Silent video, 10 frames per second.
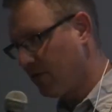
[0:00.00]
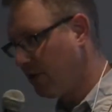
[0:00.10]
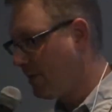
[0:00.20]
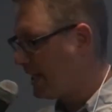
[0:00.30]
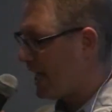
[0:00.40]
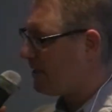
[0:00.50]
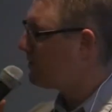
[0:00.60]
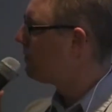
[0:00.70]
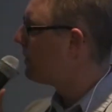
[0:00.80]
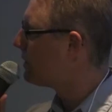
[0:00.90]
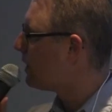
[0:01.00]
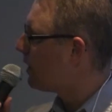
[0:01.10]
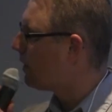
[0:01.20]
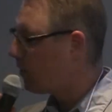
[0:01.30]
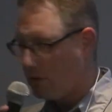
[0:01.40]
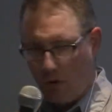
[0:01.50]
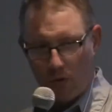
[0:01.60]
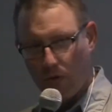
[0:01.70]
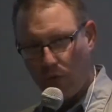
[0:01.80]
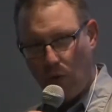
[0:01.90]
for a little bit of guidance was a
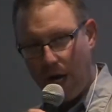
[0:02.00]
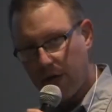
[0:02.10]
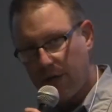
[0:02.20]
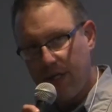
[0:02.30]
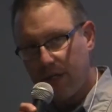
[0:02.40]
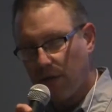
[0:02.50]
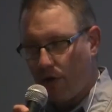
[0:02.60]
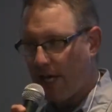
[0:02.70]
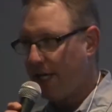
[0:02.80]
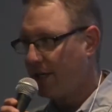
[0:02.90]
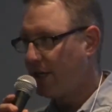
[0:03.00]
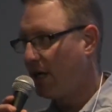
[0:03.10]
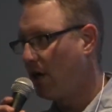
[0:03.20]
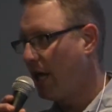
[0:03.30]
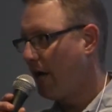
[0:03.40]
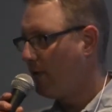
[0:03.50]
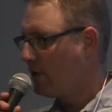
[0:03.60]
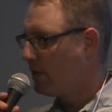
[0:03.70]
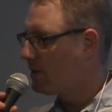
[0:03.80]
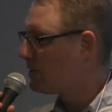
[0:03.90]
local winery located in Carroll, Iowa,
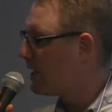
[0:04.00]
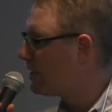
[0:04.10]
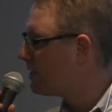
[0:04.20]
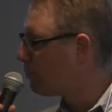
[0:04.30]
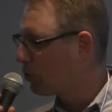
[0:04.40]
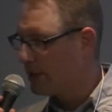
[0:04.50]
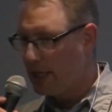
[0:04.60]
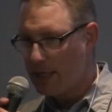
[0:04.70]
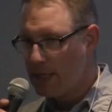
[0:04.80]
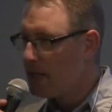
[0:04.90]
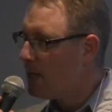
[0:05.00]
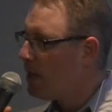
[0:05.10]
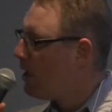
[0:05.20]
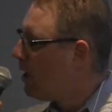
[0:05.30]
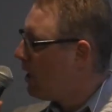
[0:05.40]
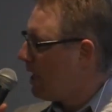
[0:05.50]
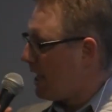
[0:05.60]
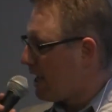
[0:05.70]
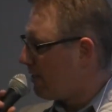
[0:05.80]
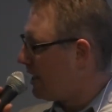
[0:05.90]
called Santa Maria,
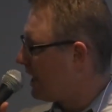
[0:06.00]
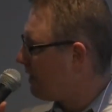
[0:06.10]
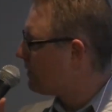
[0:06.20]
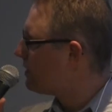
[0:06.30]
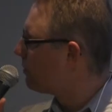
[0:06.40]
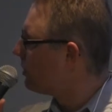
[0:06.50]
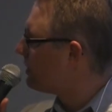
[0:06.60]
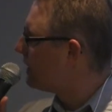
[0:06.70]
and they gave us some good